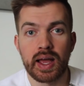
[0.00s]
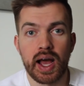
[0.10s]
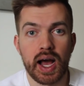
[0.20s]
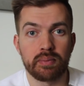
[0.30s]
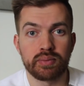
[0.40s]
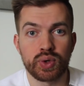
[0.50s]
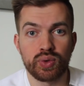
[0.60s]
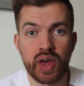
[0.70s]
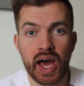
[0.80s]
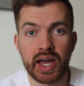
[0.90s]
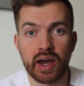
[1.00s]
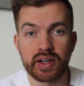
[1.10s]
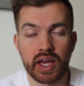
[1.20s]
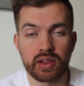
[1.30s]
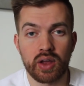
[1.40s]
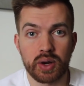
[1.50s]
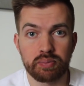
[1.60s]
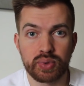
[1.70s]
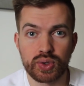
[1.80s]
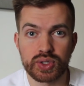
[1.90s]
Do that, I'd get a lot
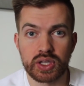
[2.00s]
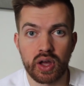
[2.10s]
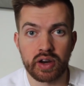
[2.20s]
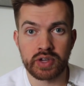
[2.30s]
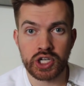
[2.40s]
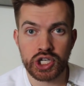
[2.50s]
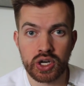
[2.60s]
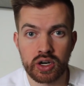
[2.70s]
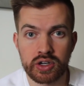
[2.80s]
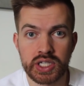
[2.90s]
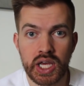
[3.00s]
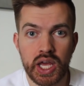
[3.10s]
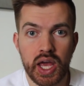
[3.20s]
of boosts, a lot of insures.